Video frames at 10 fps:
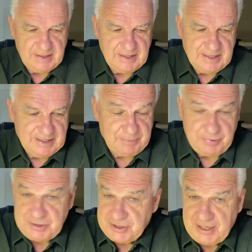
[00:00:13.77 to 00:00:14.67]
Uh,
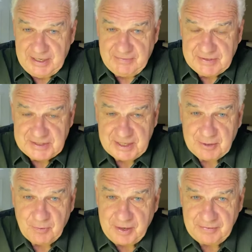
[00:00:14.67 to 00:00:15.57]
appreciate every single
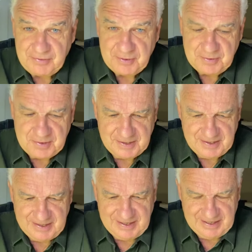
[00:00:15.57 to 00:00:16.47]
one of you.
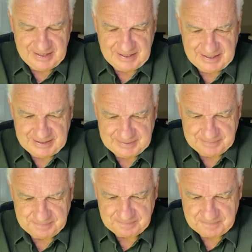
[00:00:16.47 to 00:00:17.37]

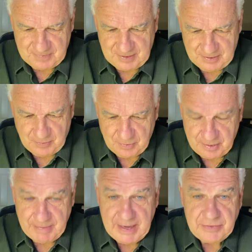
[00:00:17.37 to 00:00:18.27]
Um, we're
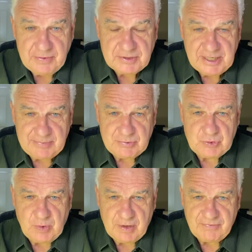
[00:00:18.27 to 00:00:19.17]
in Matthew chapter
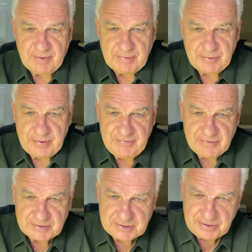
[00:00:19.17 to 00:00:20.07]
12. I'm going to read
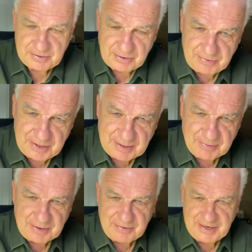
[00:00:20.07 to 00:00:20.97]
verse 33. Good
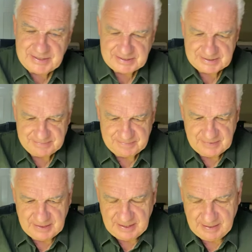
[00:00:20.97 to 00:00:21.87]
morning, Grace.
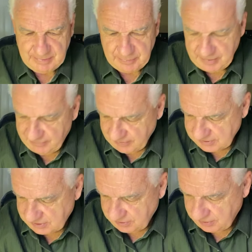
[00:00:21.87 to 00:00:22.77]
I'm going to read
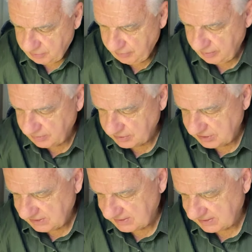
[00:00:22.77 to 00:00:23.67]
verse 33 where
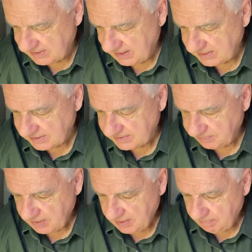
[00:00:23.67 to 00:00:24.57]
Jesus says,
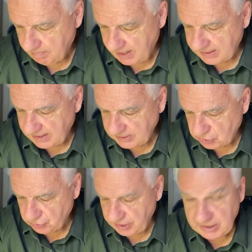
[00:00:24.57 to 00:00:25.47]
Make a
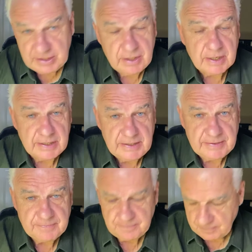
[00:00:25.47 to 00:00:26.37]
tree good,
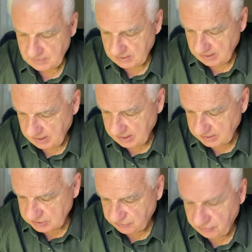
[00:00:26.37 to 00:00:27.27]
and
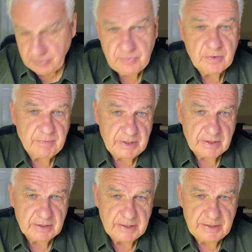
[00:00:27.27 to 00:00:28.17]
its fruit will be
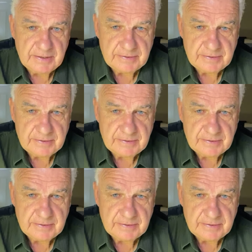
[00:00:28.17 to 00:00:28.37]
good